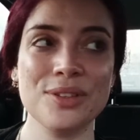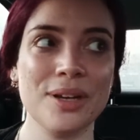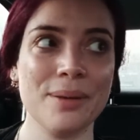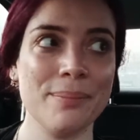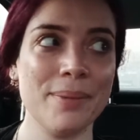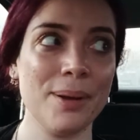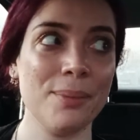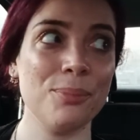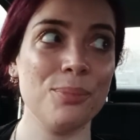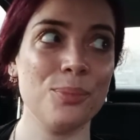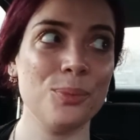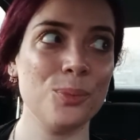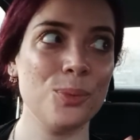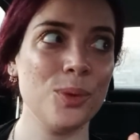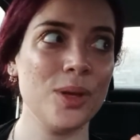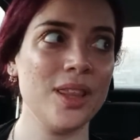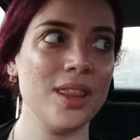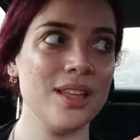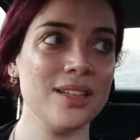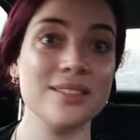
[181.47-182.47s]
come up
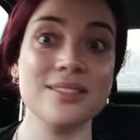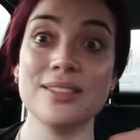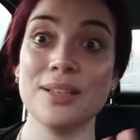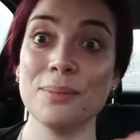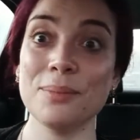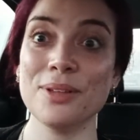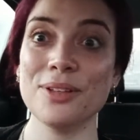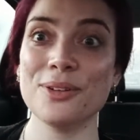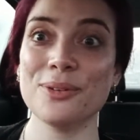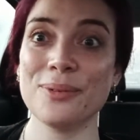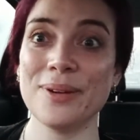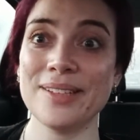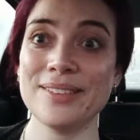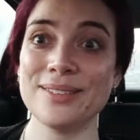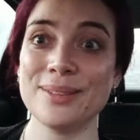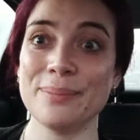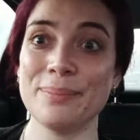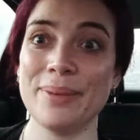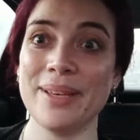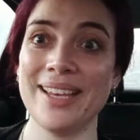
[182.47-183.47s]
with a similar
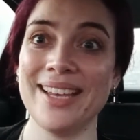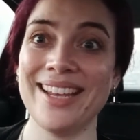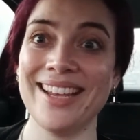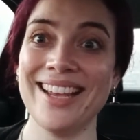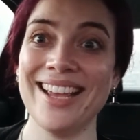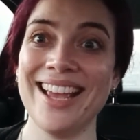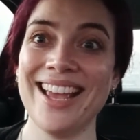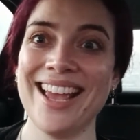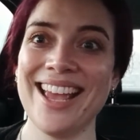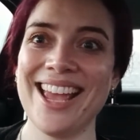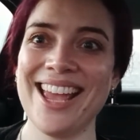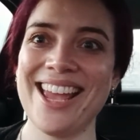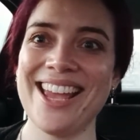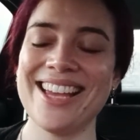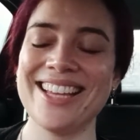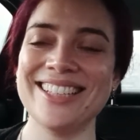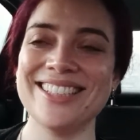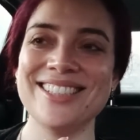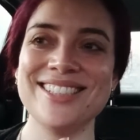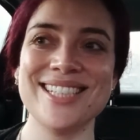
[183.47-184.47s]
recipe
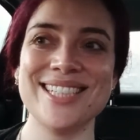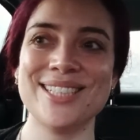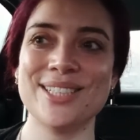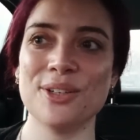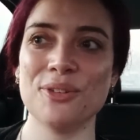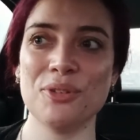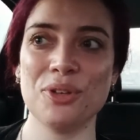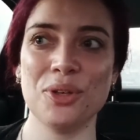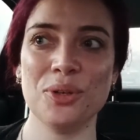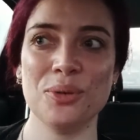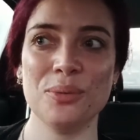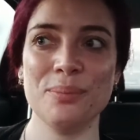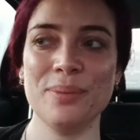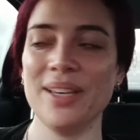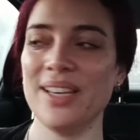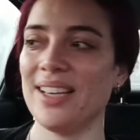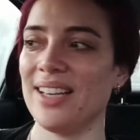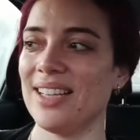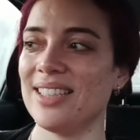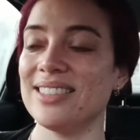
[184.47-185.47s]
and show you,
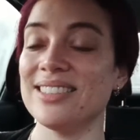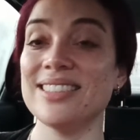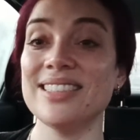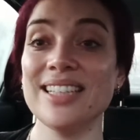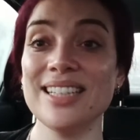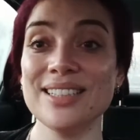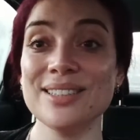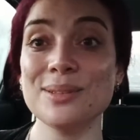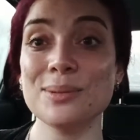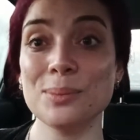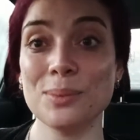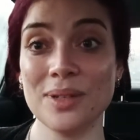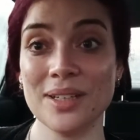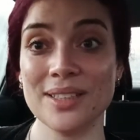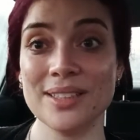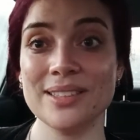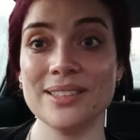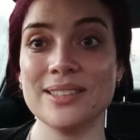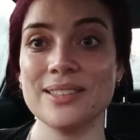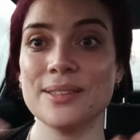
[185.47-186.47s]
because this
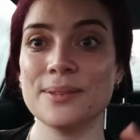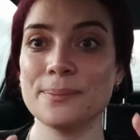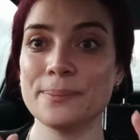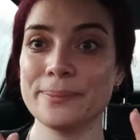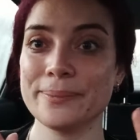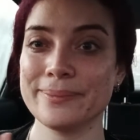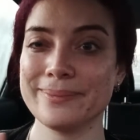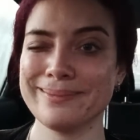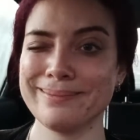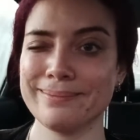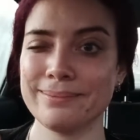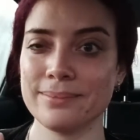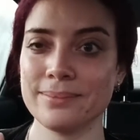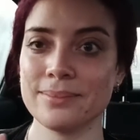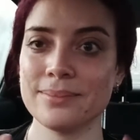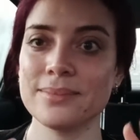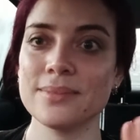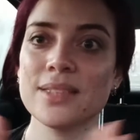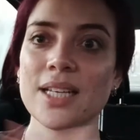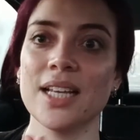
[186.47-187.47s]
was
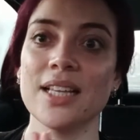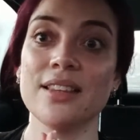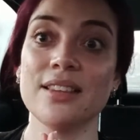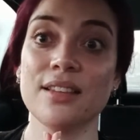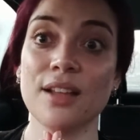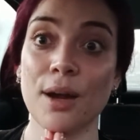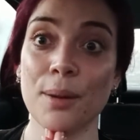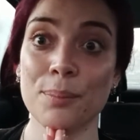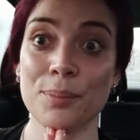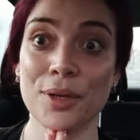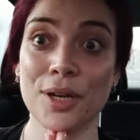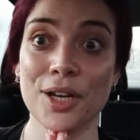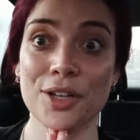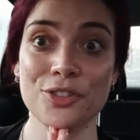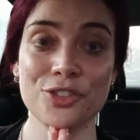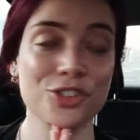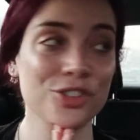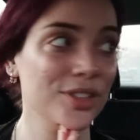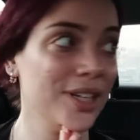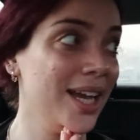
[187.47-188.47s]

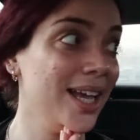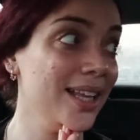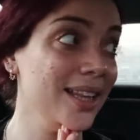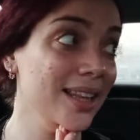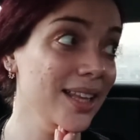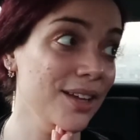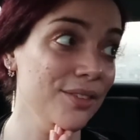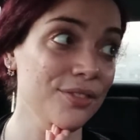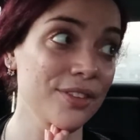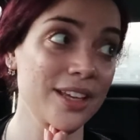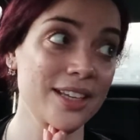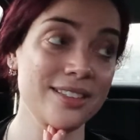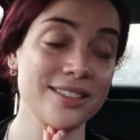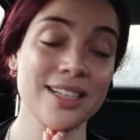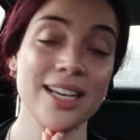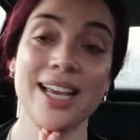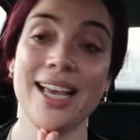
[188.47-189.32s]
top-notch. I loved it.